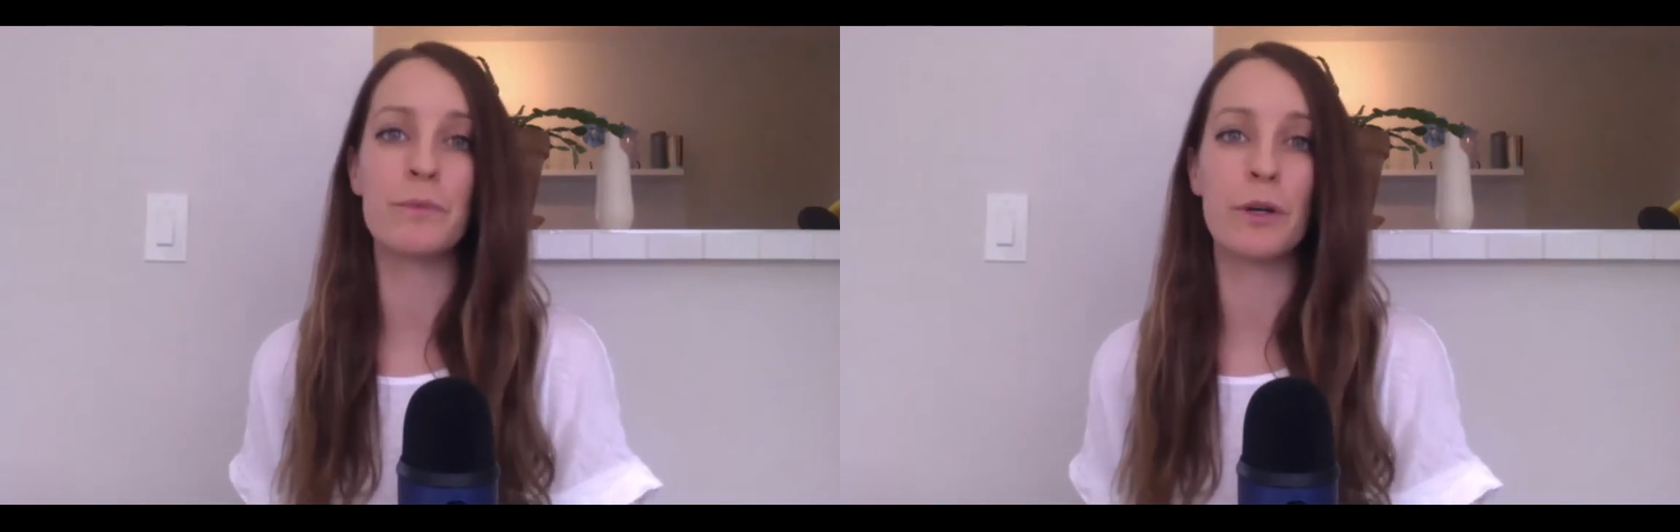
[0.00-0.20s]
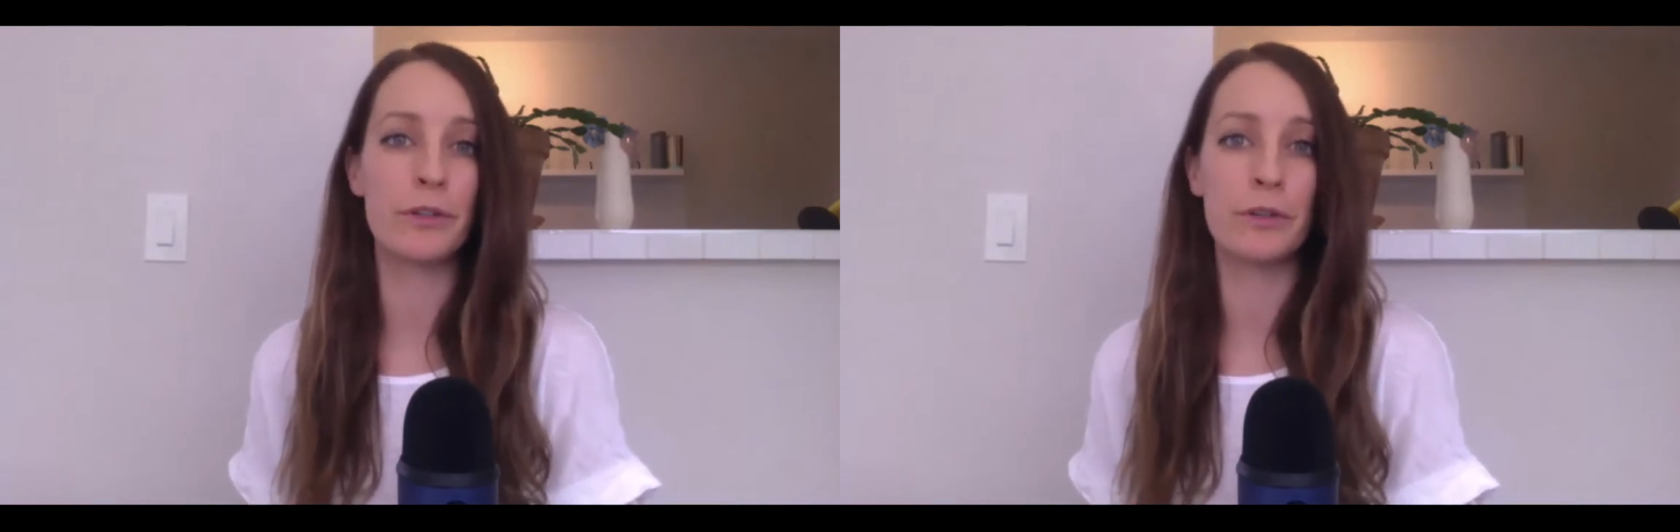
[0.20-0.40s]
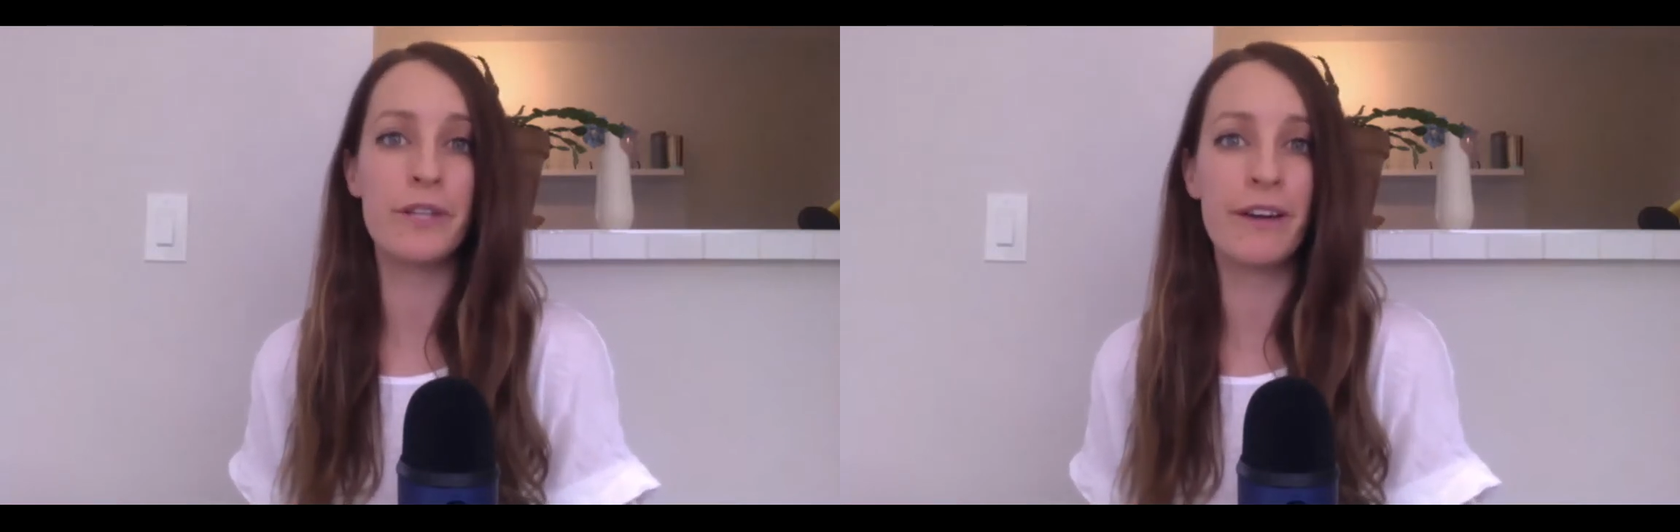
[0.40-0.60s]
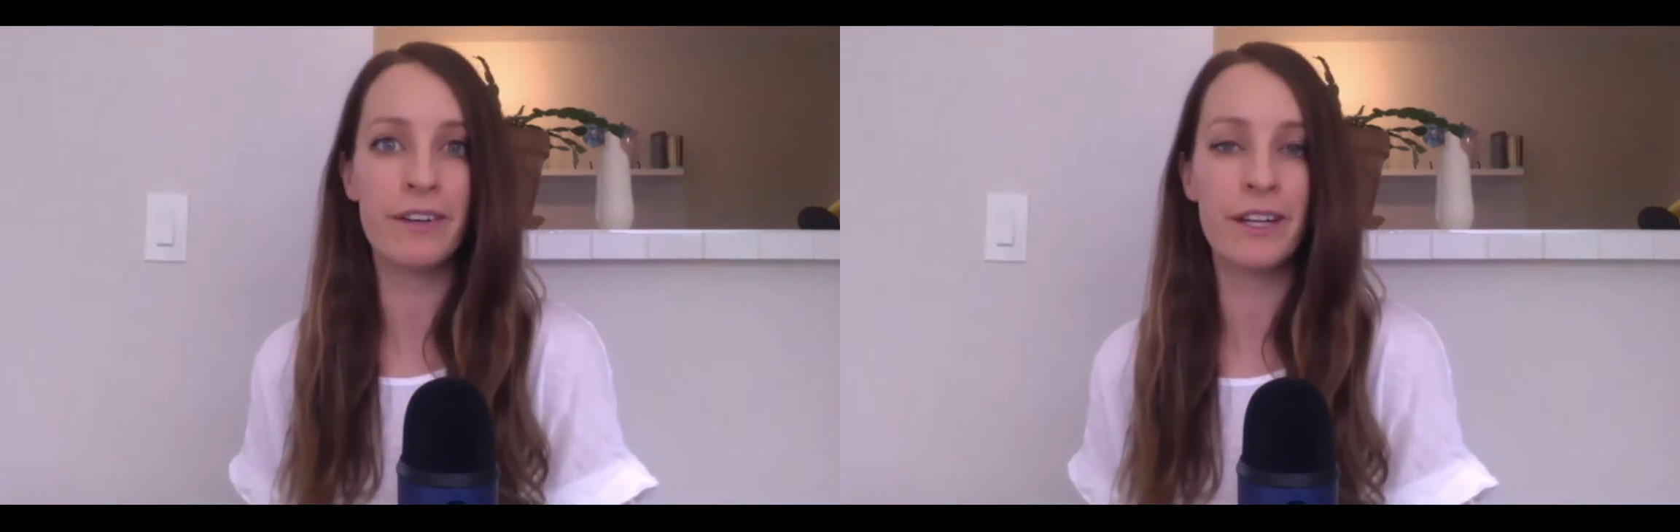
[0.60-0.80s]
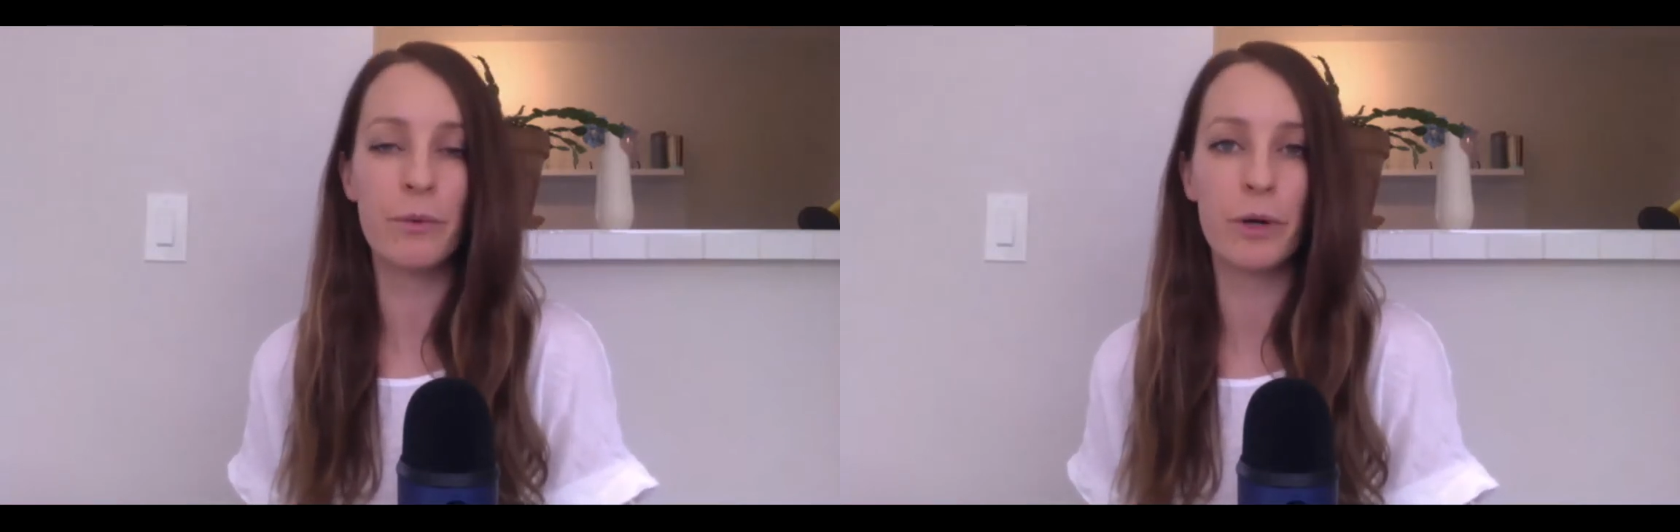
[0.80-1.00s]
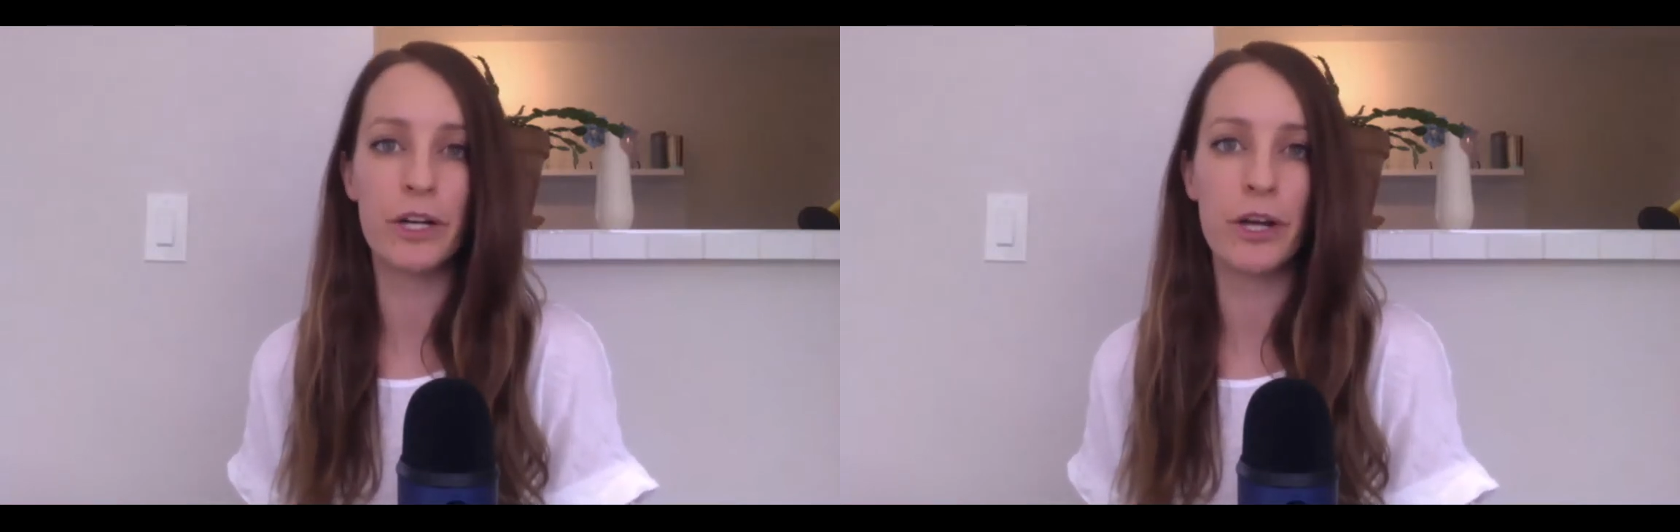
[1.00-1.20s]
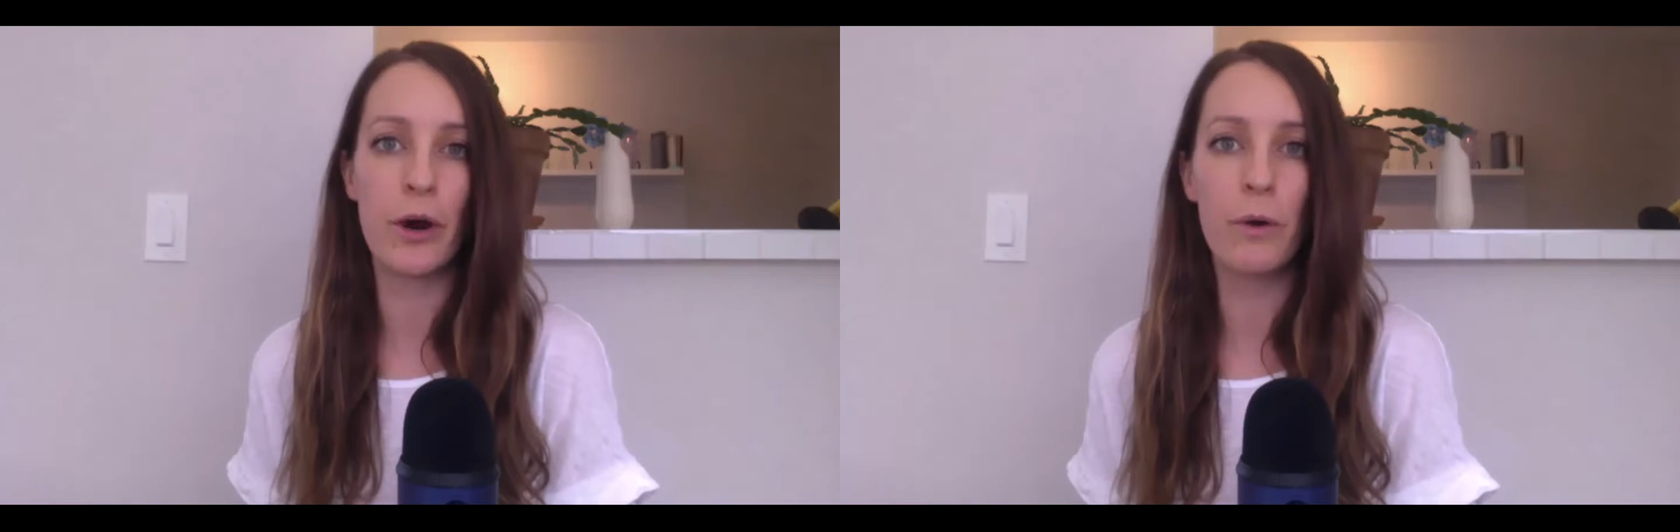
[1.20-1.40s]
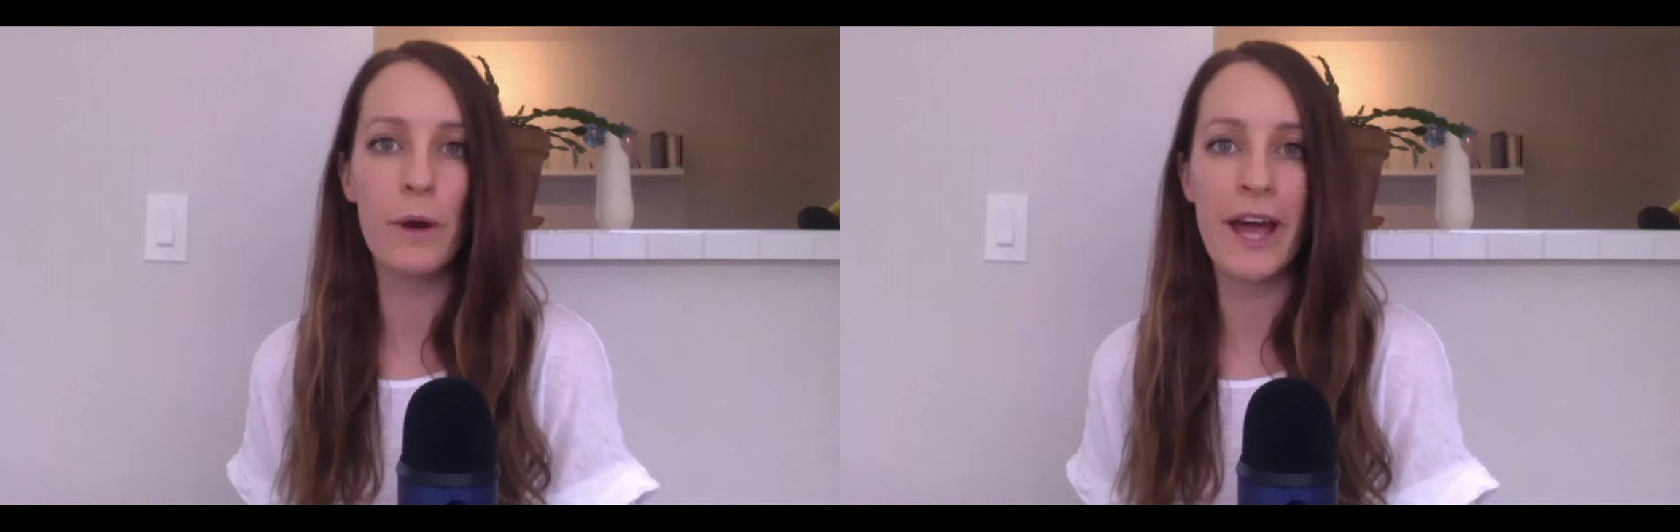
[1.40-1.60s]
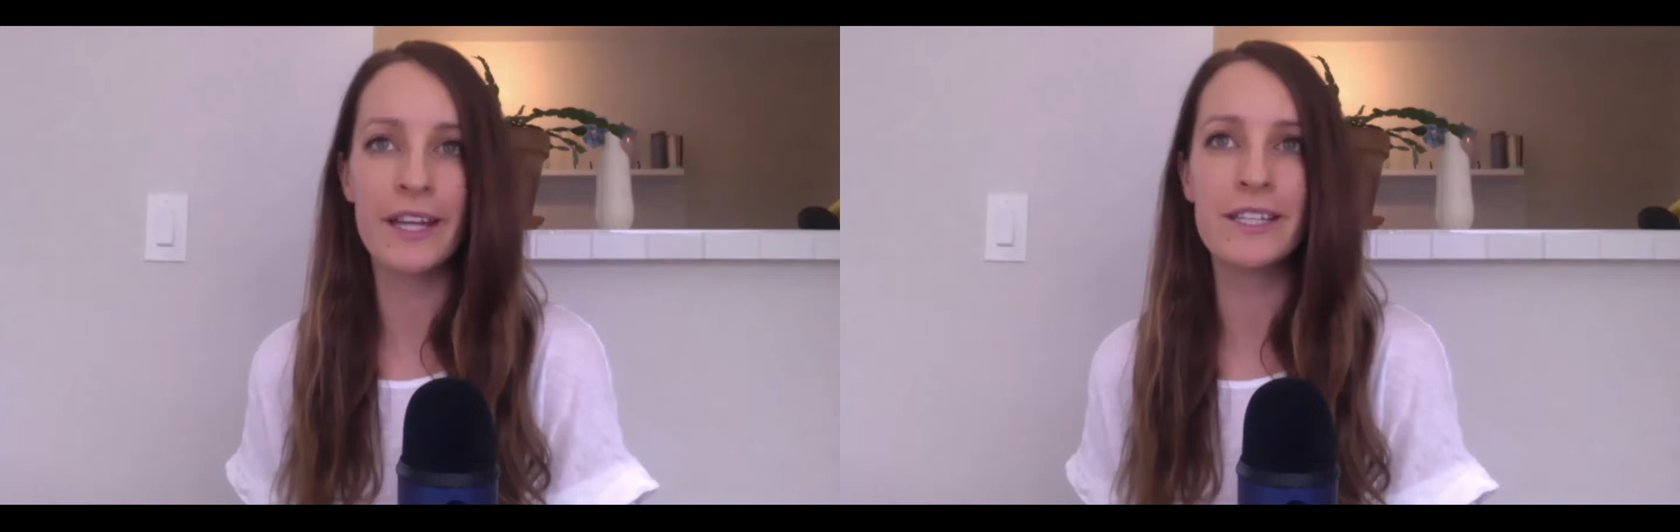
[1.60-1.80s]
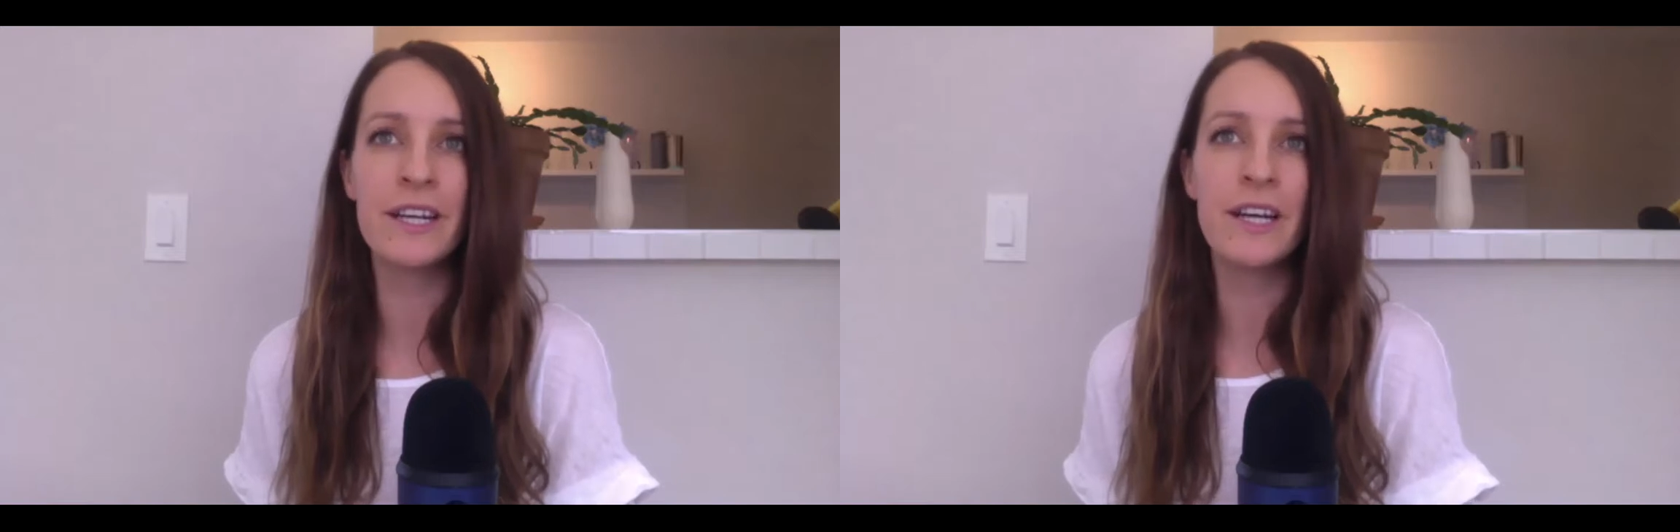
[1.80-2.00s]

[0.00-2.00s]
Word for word: or you definitely want to know. And